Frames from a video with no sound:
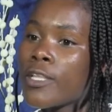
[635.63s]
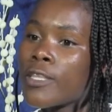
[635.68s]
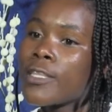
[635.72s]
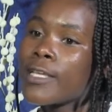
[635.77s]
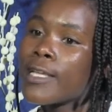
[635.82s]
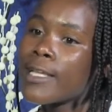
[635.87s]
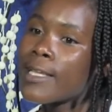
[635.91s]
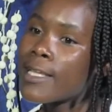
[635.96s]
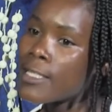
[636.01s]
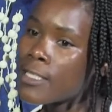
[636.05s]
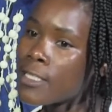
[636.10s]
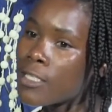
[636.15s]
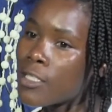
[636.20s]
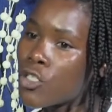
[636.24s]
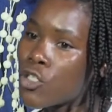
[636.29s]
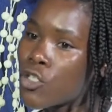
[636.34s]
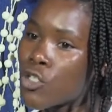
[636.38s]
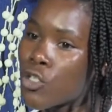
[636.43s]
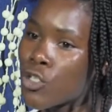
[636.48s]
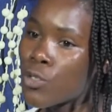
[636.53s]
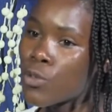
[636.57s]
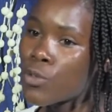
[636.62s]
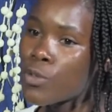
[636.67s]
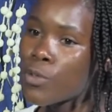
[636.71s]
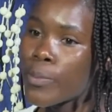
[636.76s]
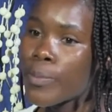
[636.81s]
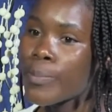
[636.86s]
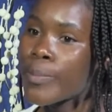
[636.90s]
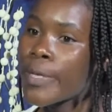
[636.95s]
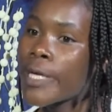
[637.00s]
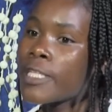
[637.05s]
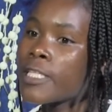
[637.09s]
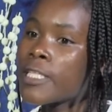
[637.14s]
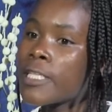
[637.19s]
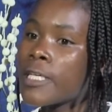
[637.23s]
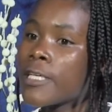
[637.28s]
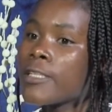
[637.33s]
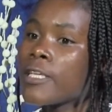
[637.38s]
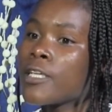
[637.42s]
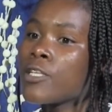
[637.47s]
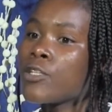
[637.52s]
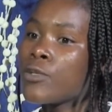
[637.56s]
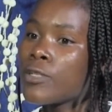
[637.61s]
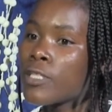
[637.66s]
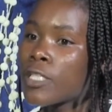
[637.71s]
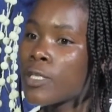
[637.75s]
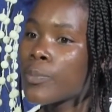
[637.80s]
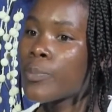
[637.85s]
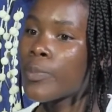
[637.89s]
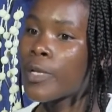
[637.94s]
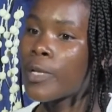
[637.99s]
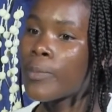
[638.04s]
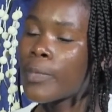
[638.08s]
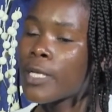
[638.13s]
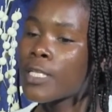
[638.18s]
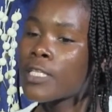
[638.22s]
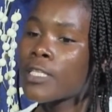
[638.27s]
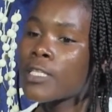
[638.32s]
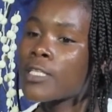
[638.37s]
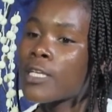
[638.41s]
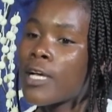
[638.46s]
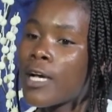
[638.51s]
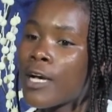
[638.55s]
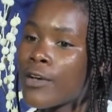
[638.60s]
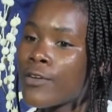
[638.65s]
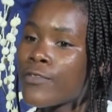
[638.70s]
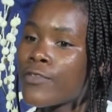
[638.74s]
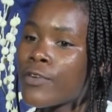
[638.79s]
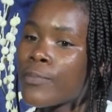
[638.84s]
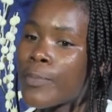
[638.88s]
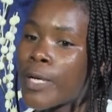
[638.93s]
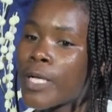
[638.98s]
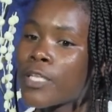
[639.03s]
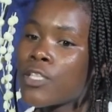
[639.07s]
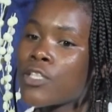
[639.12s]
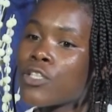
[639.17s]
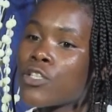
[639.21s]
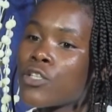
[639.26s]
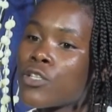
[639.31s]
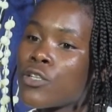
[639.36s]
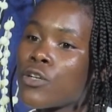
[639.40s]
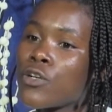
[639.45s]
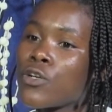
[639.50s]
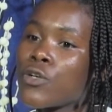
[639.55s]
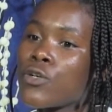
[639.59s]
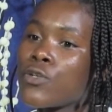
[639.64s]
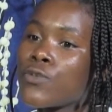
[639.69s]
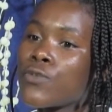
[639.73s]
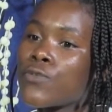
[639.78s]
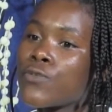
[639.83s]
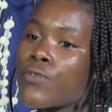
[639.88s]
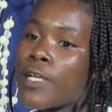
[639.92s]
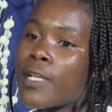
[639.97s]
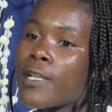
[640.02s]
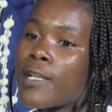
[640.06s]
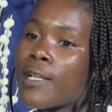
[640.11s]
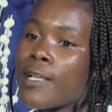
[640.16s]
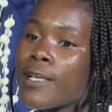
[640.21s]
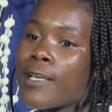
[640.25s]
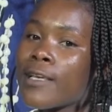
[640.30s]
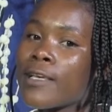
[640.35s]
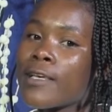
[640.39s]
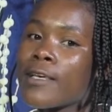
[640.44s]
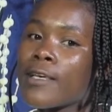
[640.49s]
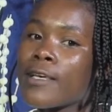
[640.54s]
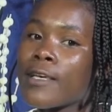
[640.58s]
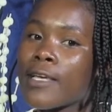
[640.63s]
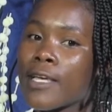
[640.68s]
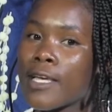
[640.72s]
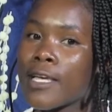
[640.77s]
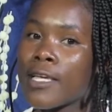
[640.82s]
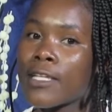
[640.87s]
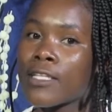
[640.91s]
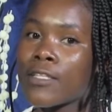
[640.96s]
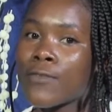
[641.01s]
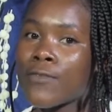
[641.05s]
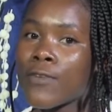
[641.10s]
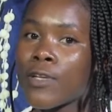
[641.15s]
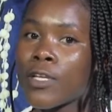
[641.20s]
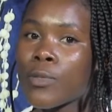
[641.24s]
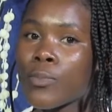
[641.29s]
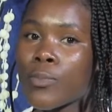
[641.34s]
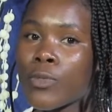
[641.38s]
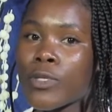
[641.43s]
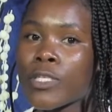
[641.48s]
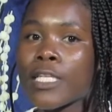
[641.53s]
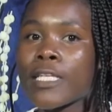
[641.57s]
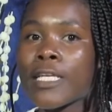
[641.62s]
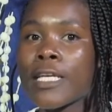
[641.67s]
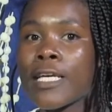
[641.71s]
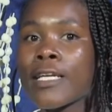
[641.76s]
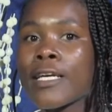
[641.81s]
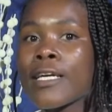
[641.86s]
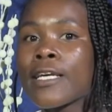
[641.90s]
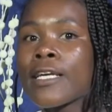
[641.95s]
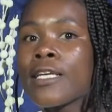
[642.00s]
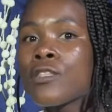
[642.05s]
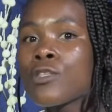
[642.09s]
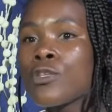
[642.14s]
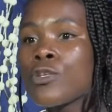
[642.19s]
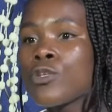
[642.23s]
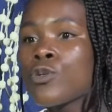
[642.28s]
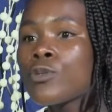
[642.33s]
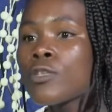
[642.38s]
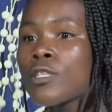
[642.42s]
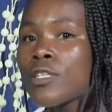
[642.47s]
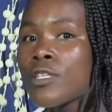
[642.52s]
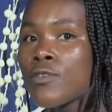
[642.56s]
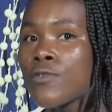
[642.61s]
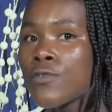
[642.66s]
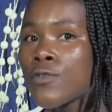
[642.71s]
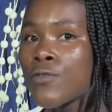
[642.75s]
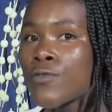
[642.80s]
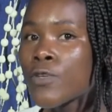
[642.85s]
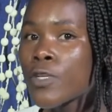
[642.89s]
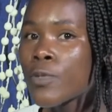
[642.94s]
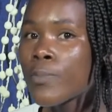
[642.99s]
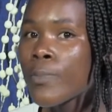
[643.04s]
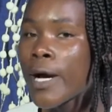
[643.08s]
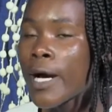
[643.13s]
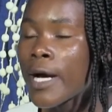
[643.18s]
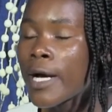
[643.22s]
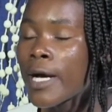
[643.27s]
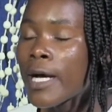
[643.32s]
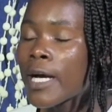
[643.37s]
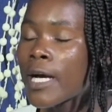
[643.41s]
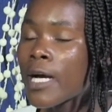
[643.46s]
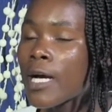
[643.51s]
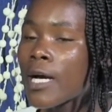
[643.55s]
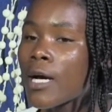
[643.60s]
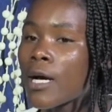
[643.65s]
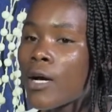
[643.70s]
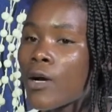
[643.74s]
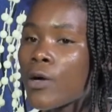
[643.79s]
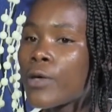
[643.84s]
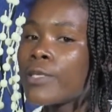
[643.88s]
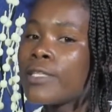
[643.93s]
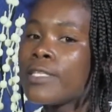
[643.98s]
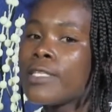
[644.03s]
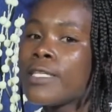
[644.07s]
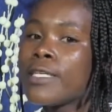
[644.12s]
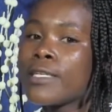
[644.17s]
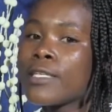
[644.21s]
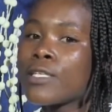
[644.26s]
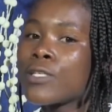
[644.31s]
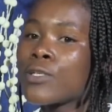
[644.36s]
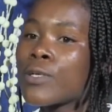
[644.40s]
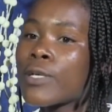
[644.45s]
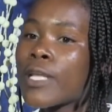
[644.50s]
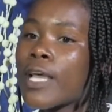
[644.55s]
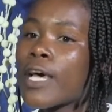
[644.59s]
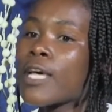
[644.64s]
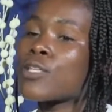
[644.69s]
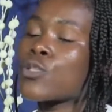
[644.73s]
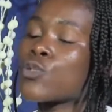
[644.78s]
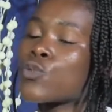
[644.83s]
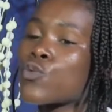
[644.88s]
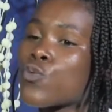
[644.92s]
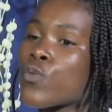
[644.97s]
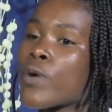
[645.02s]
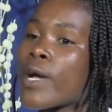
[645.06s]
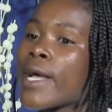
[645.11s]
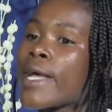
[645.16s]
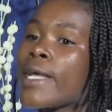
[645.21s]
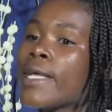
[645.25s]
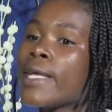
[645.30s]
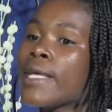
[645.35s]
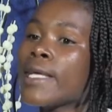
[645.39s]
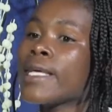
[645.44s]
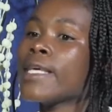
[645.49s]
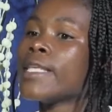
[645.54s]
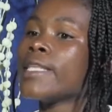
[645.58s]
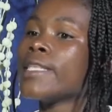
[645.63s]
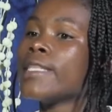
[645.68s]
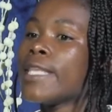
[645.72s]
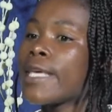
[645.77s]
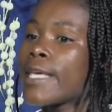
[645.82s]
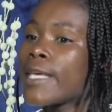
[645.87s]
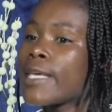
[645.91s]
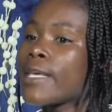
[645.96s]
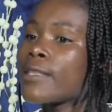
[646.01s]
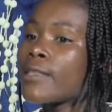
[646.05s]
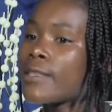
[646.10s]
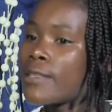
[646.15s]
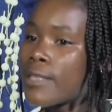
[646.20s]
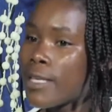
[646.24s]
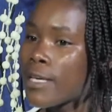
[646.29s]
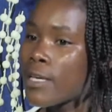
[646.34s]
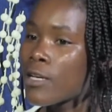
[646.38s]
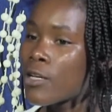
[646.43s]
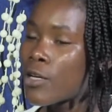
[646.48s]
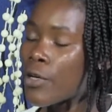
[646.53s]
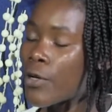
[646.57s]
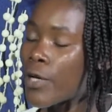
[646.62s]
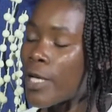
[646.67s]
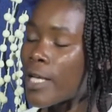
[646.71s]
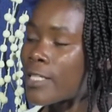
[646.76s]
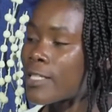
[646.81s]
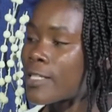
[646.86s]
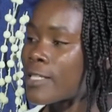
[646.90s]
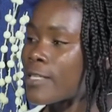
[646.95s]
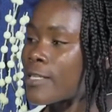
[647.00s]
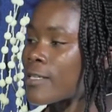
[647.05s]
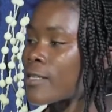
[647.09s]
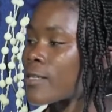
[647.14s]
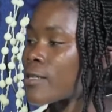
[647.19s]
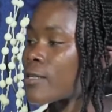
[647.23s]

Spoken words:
They listen to you, but they don't implement it, however much you feel it's very important. And again, they don't give you feedback or the reason as to why they ignore it.